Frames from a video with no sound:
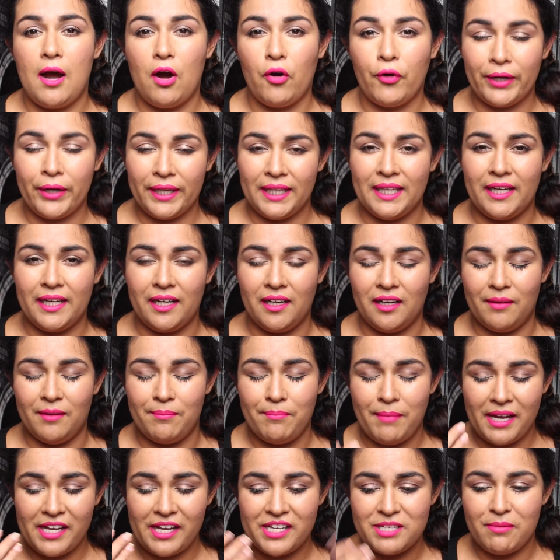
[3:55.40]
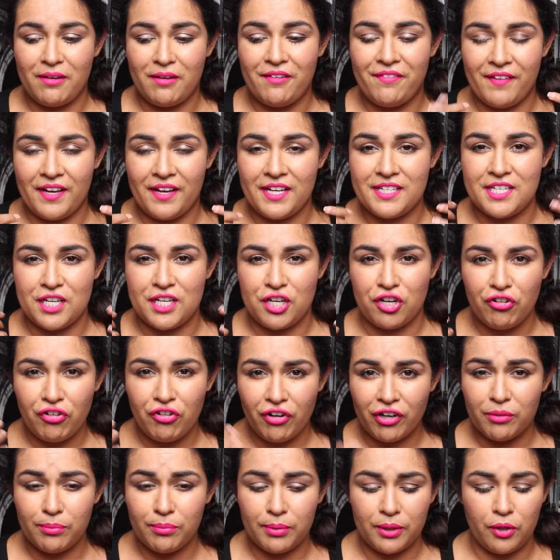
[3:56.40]
oilier. It makes my face
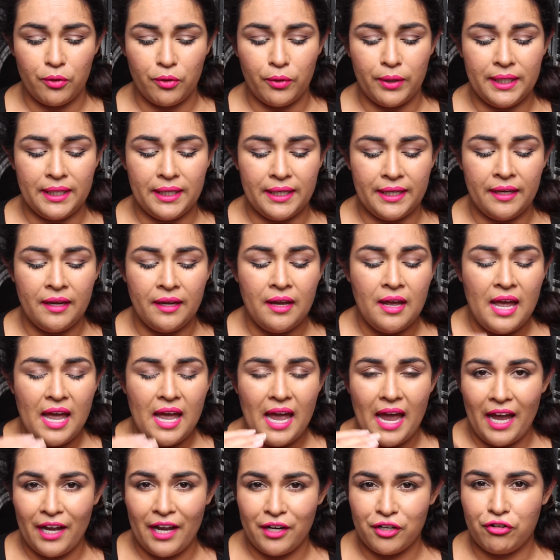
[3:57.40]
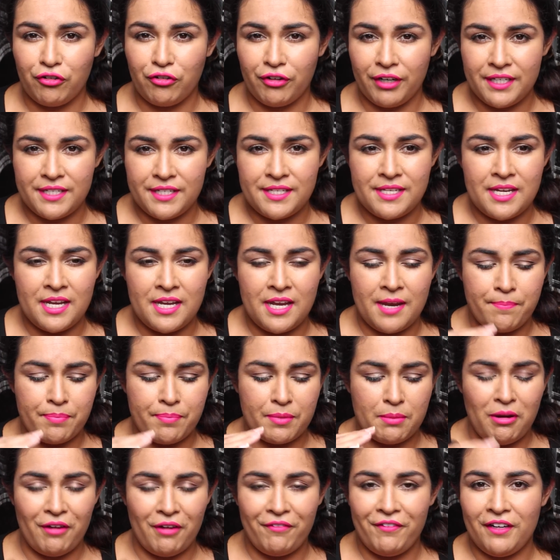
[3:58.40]
incredibly oily and greasy.
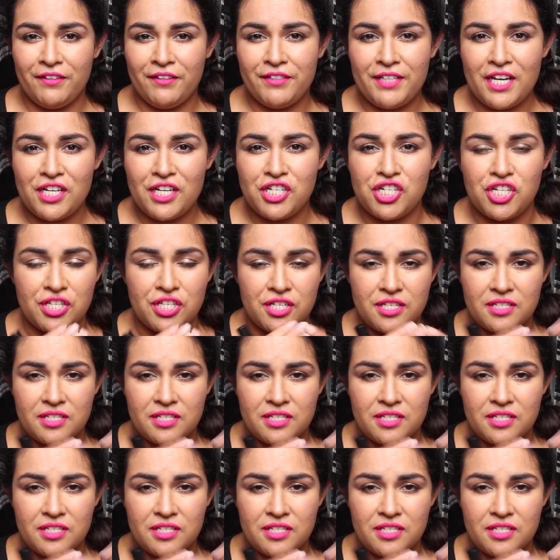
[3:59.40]
My foundation